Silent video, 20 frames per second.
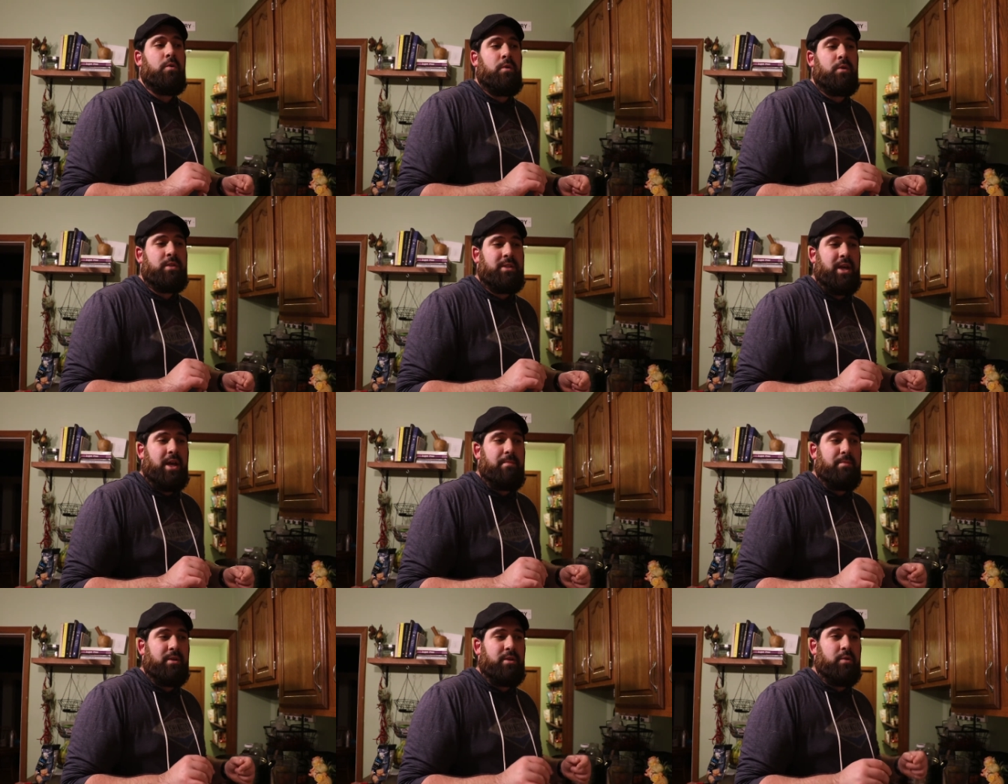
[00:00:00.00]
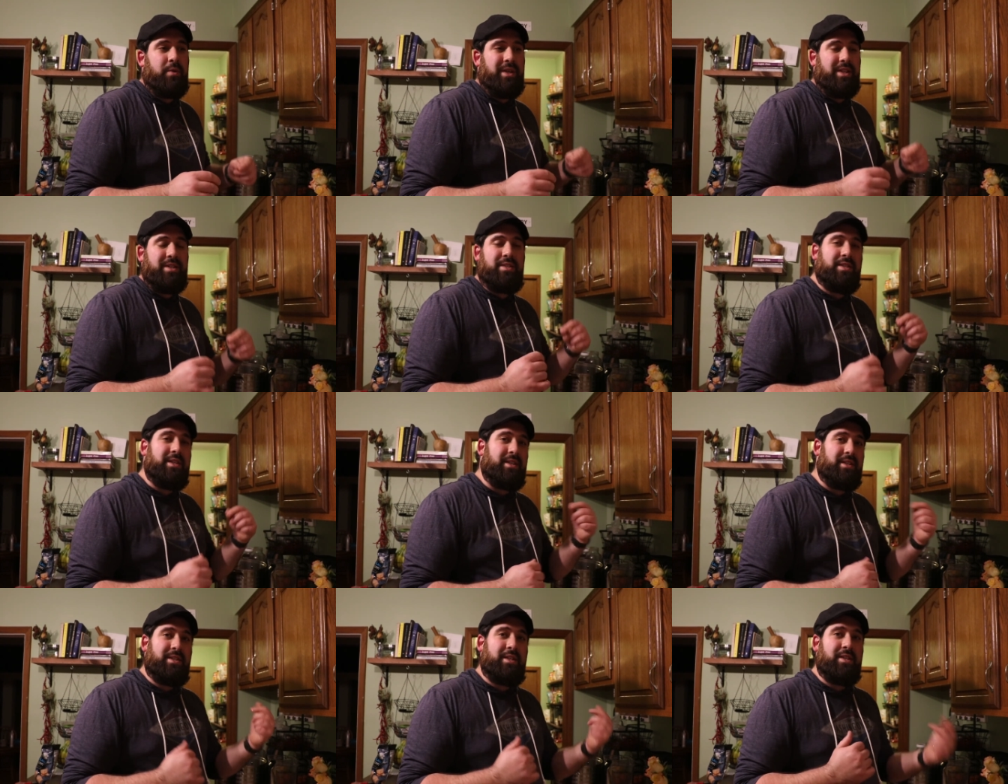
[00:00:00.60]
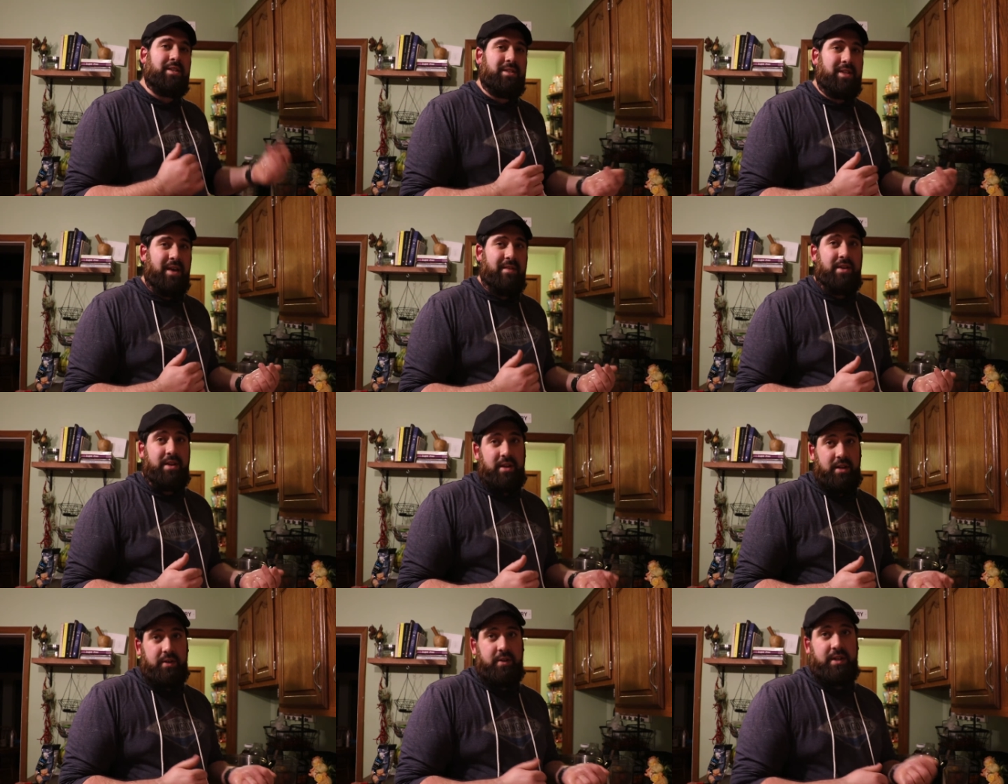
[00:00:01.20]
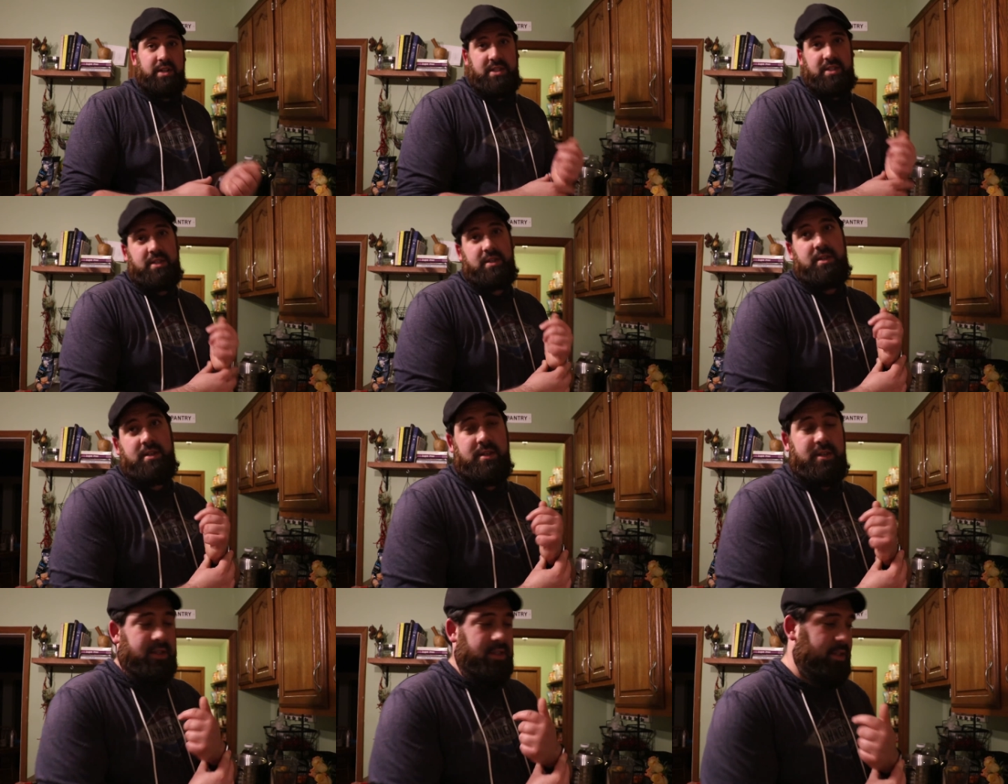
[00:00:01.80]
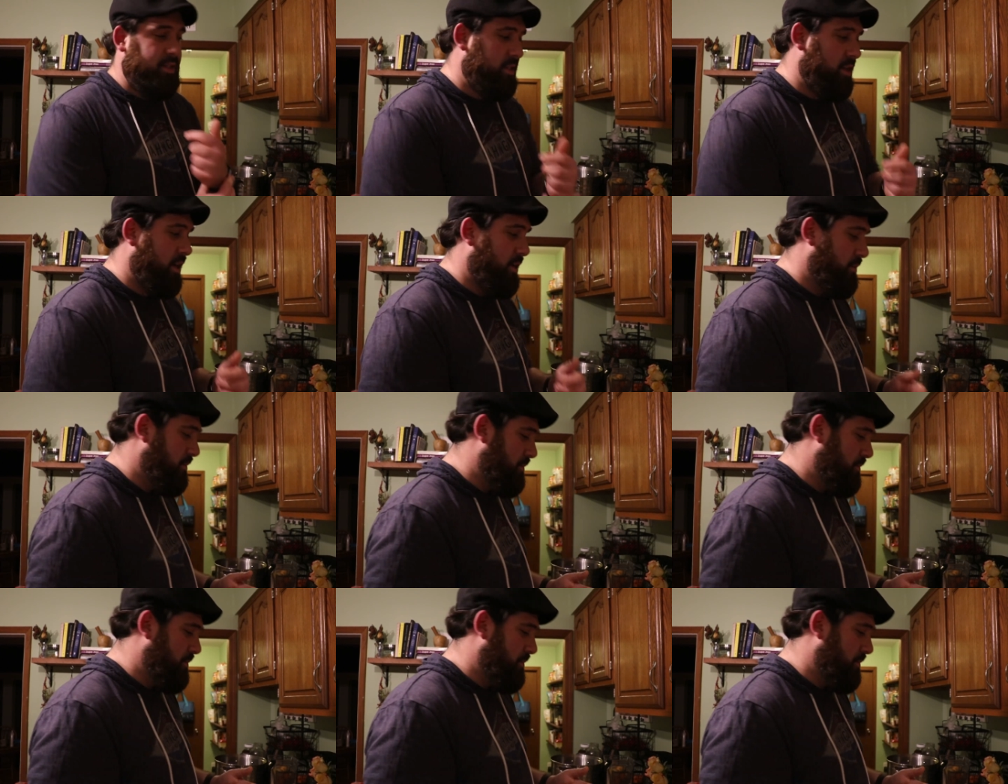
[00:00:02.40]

said between 60 and 70 degrees. So